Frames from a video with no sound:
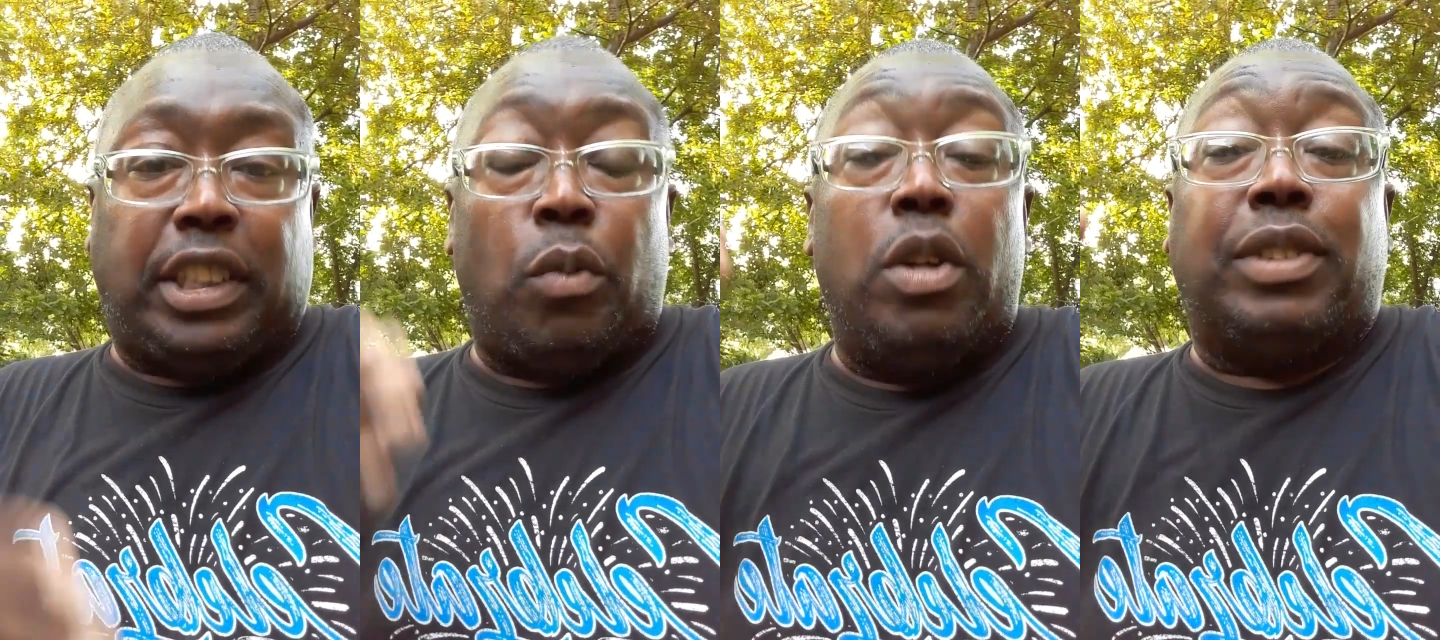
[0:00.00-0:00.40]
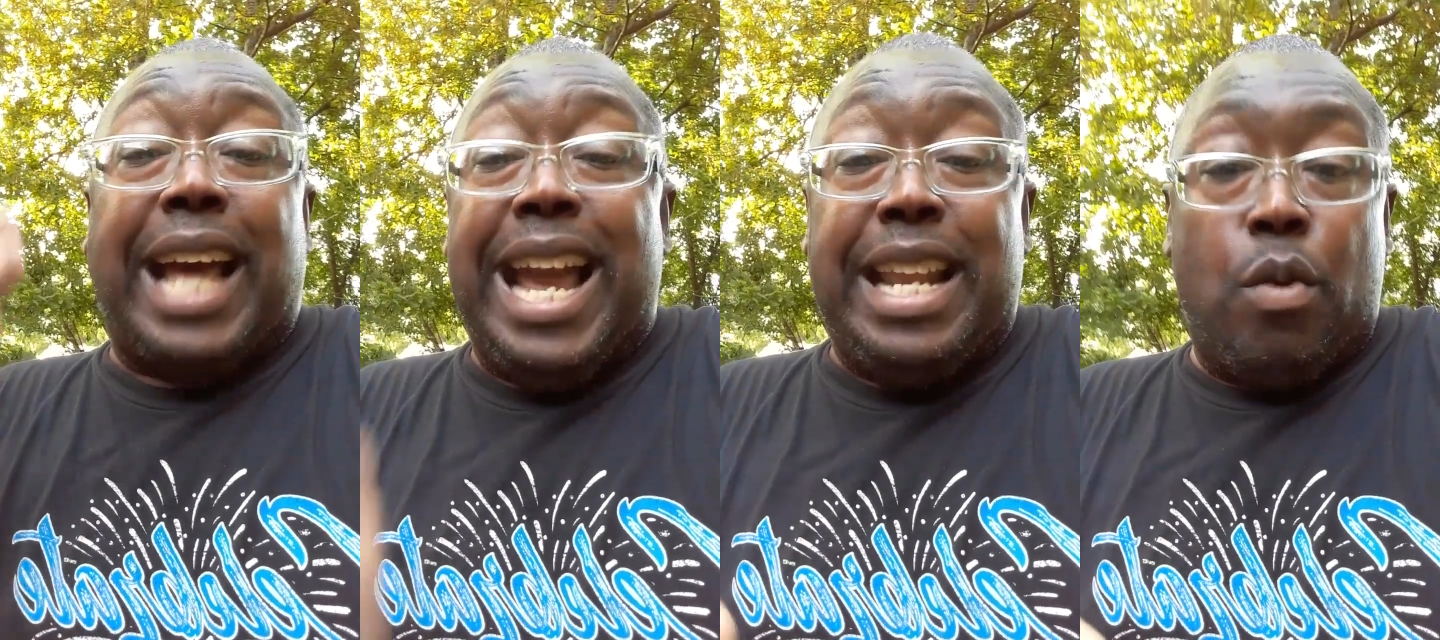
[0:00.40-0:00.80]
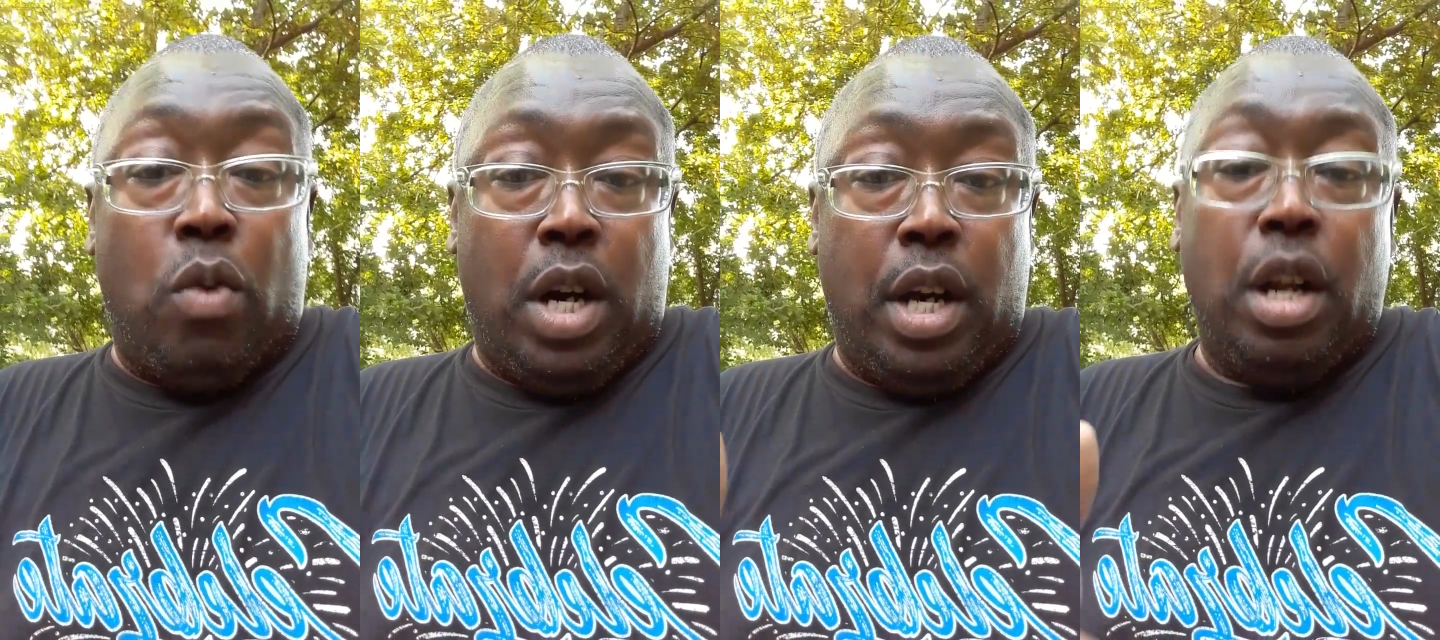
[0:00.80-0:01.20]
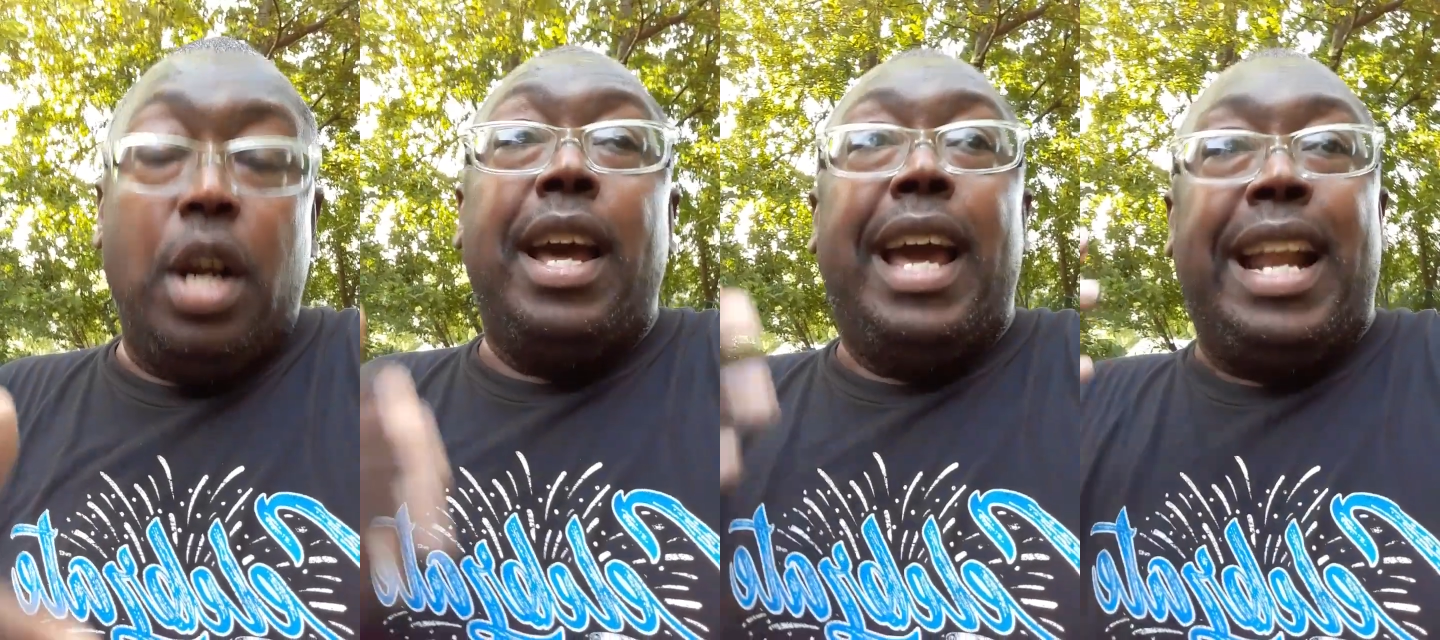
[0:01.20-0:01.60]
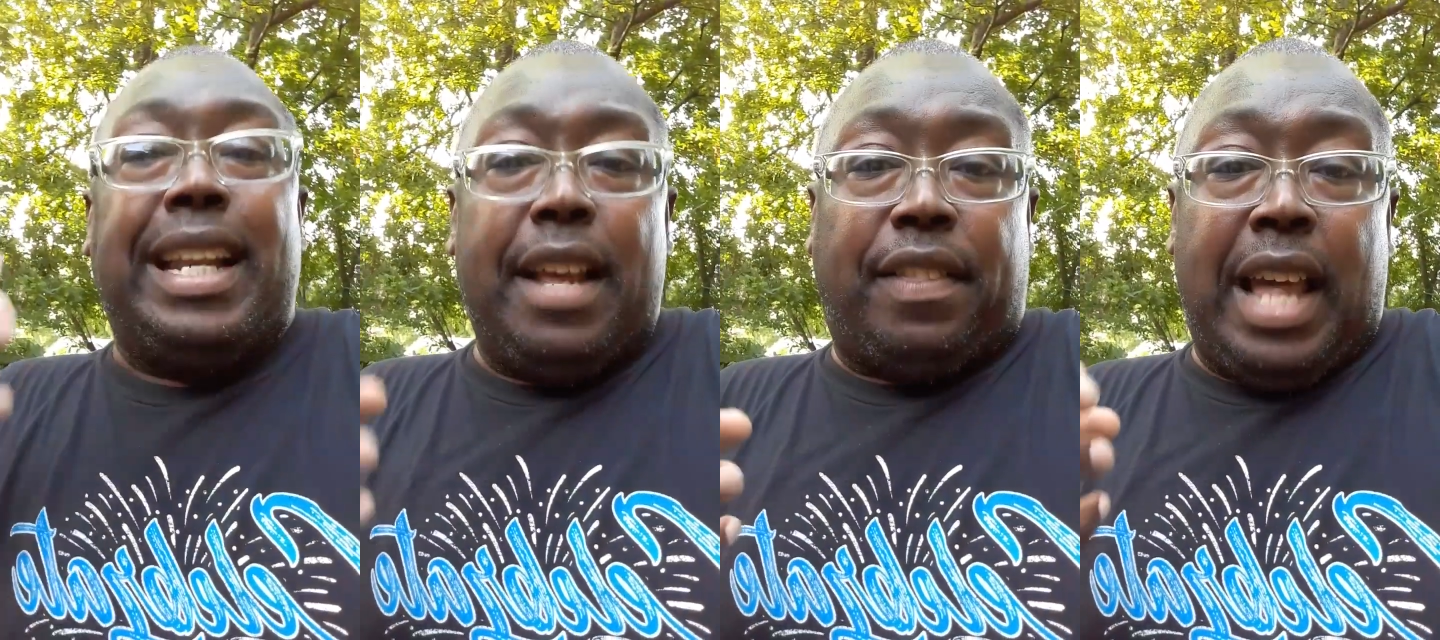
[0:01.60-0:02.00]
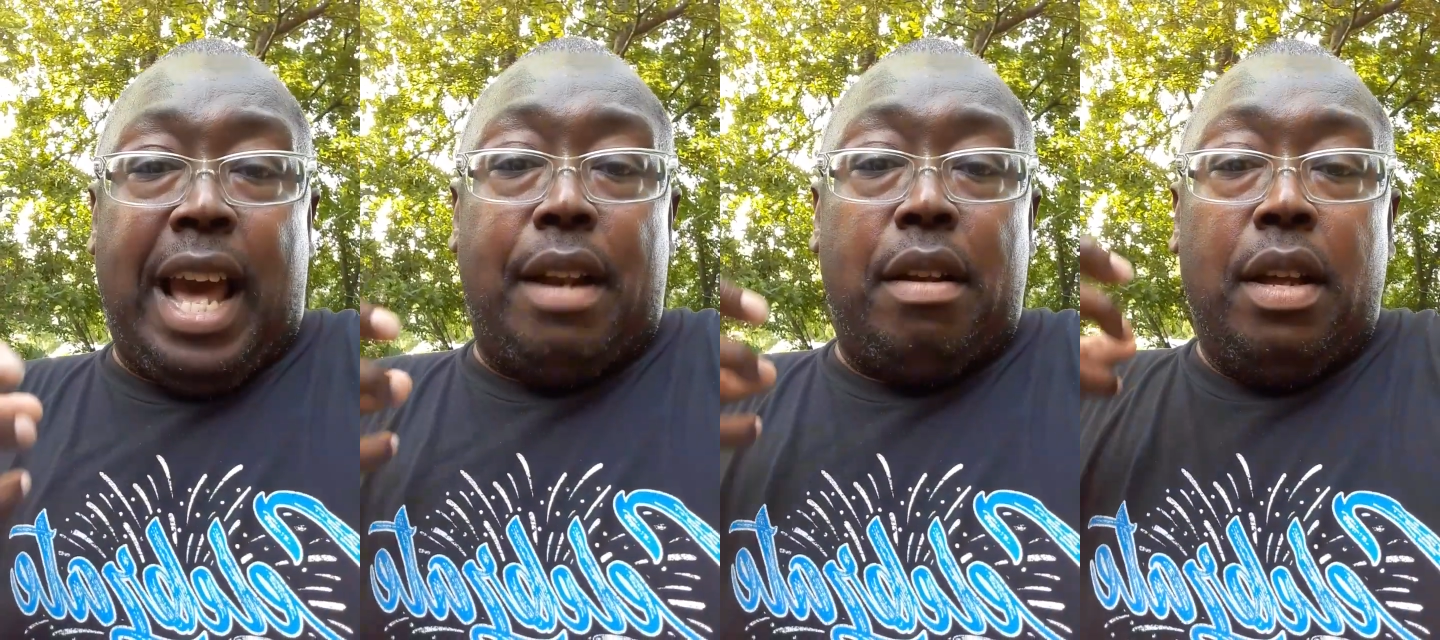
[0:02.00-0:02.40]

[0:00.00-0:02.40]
someone who's 81 and get that,